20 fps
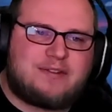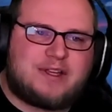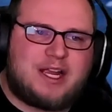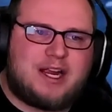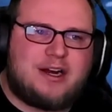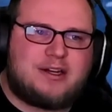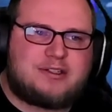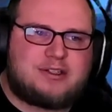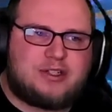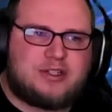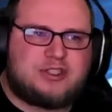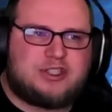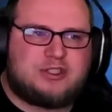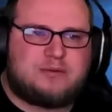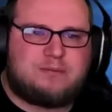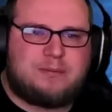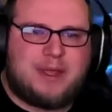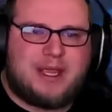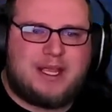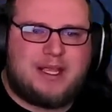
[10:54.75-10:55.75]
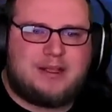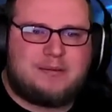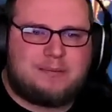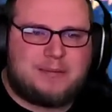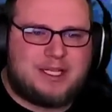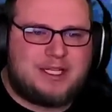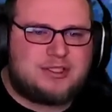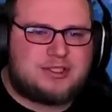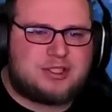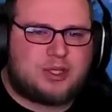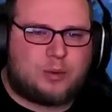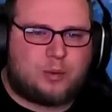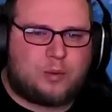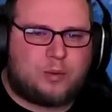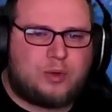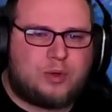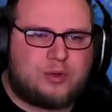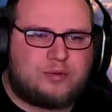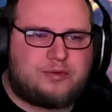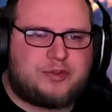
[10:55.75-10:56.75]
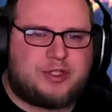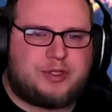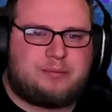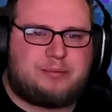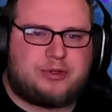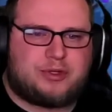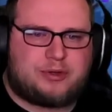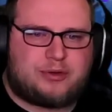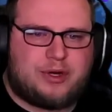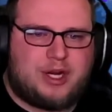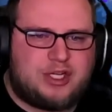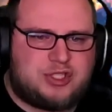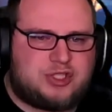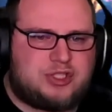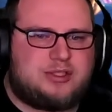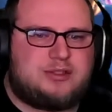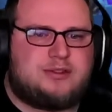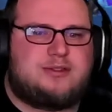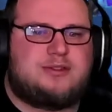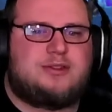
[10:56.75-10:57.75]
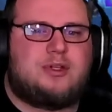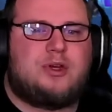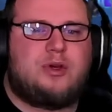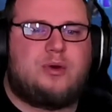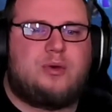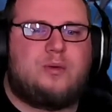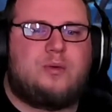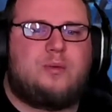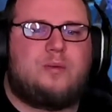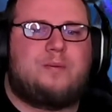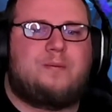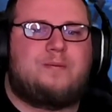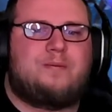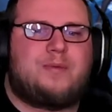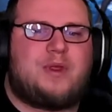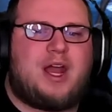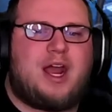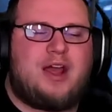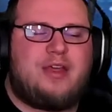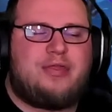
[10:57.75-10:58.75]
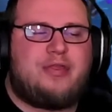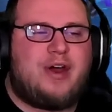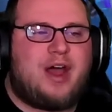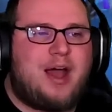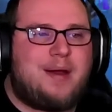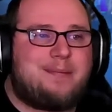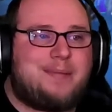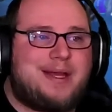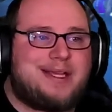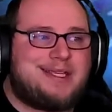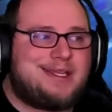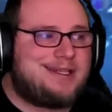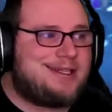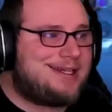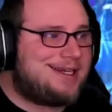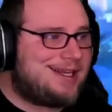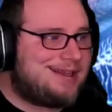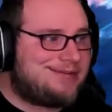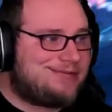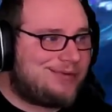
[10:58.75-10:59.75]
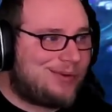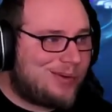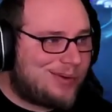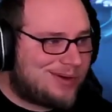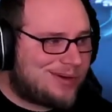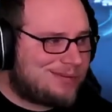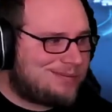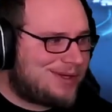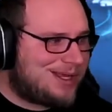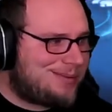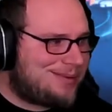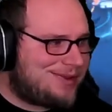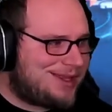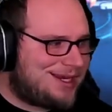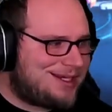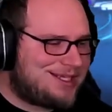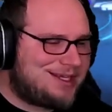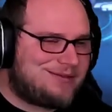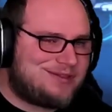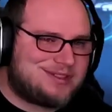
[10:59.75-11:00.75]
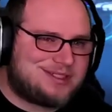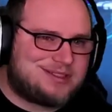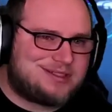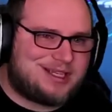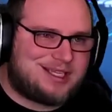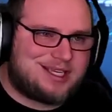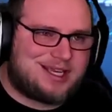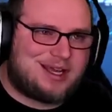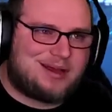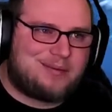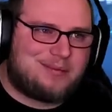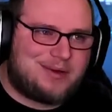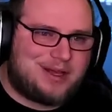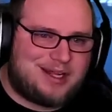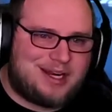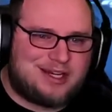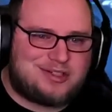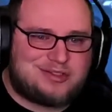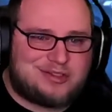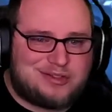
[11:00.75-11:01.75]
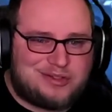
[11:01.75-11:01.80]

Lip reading: character just means the world for your progression. So I thought by getting an A4, maybe that'd give us like an extra